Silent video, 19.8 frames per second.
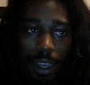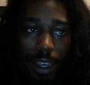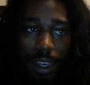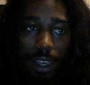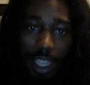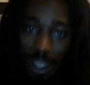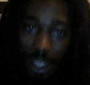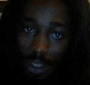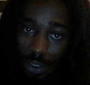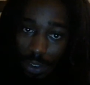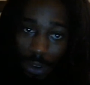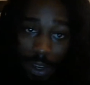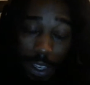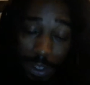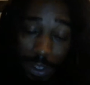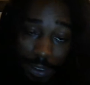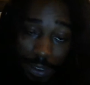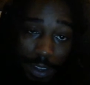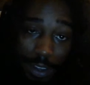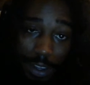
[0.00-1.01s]
These are
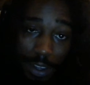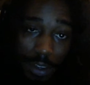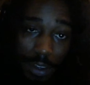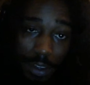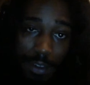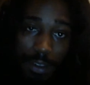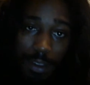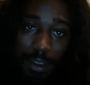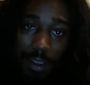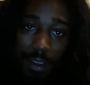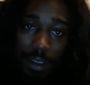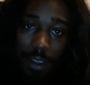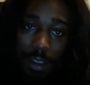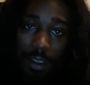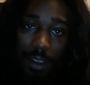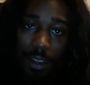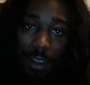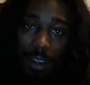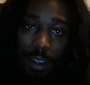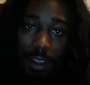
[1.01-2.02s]
insects,
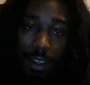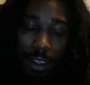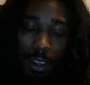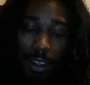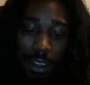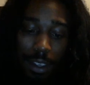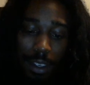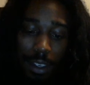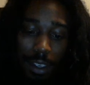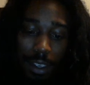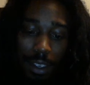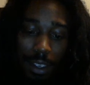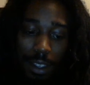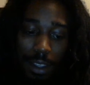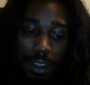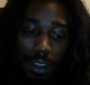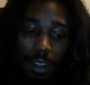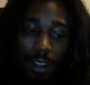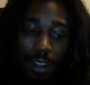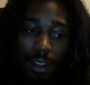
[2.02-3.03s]

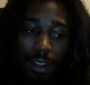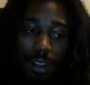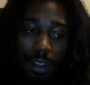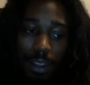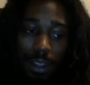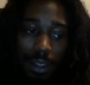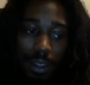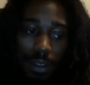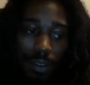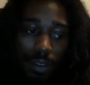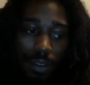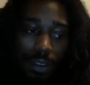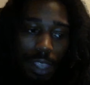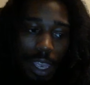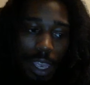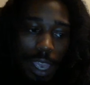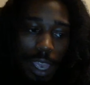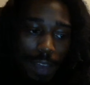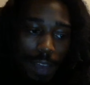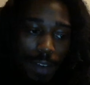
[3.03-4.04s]
and
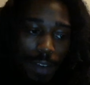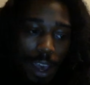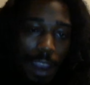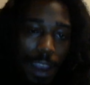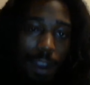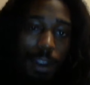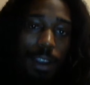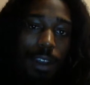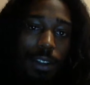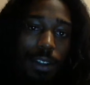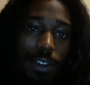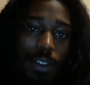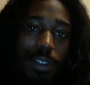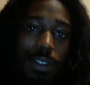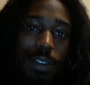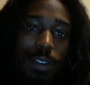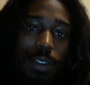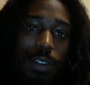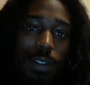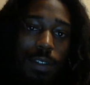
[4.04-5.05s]
they have higher
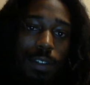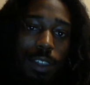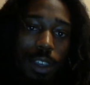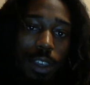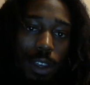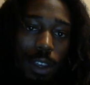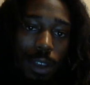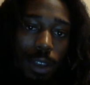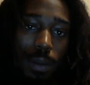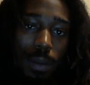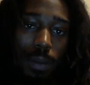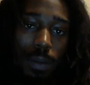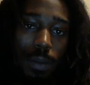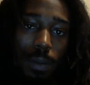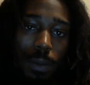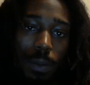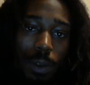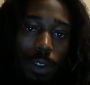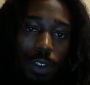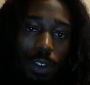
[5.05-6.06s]
consciousness of them,
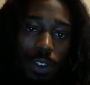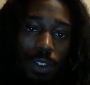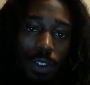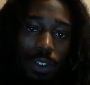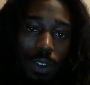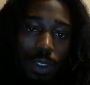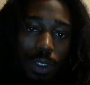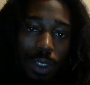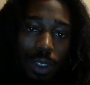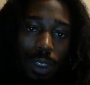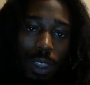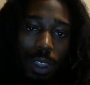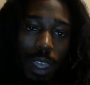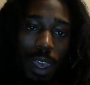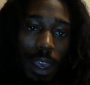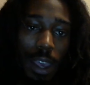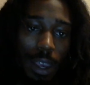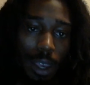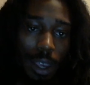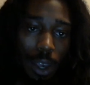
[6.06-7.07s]
which
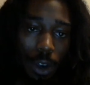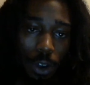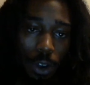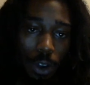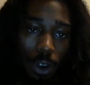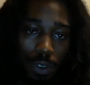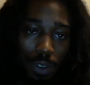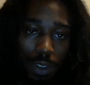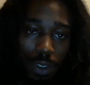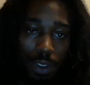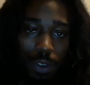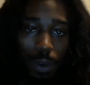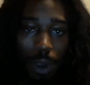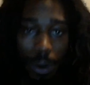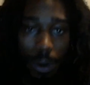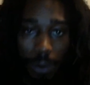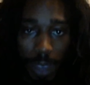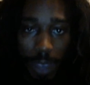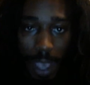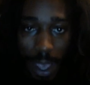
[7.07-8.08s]
that echoes into
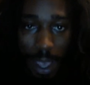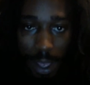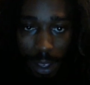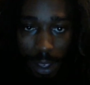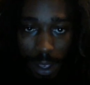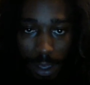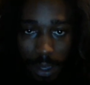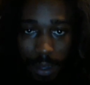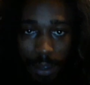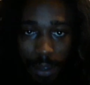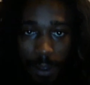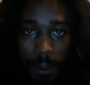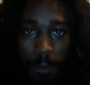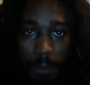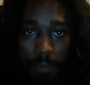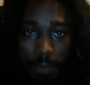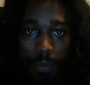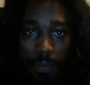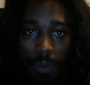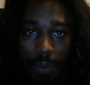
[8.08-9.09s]
our reality
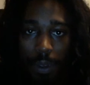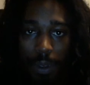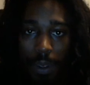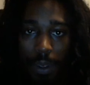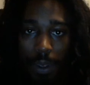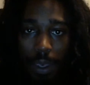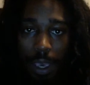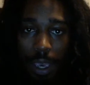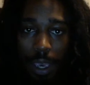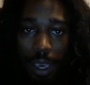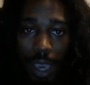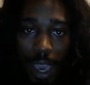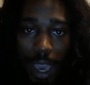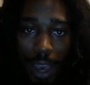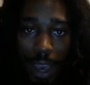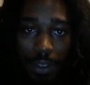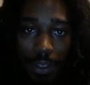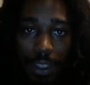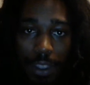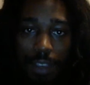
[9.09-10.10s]
and
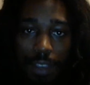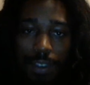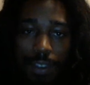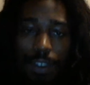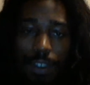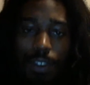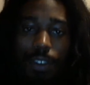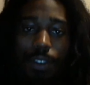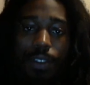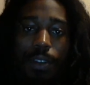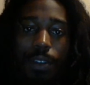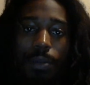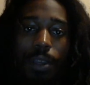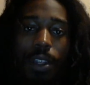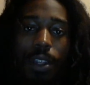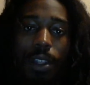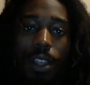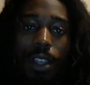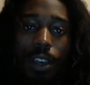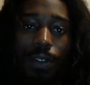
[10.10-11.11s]
how things exist on
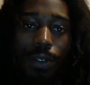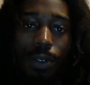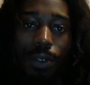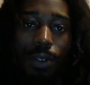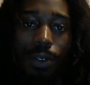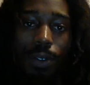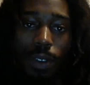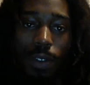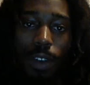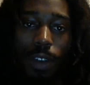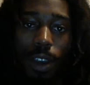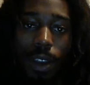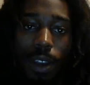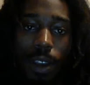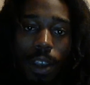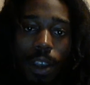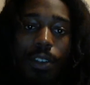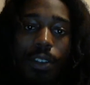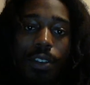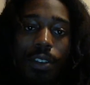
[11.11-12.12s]
many levels of our
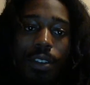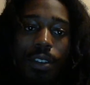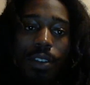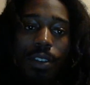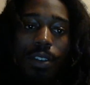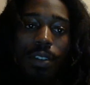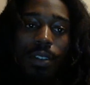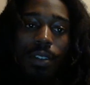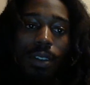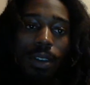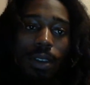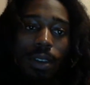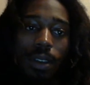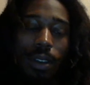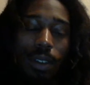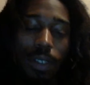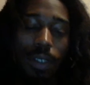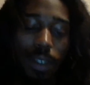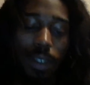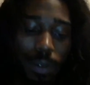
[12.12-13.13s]
consciousness.
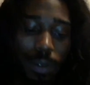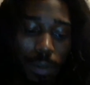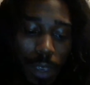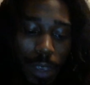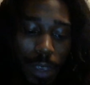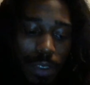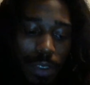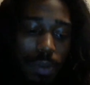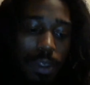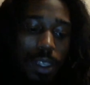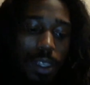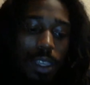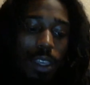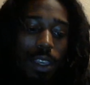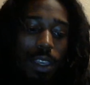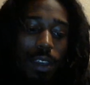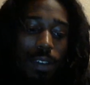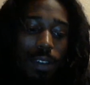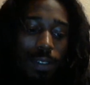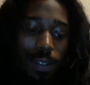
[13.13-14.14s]
So it's best
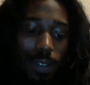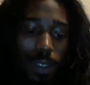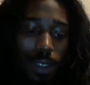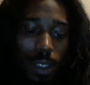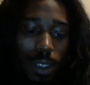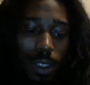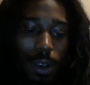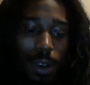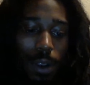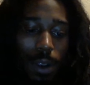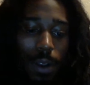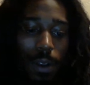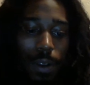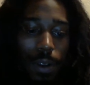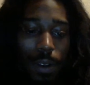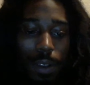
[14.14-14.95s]
believe there.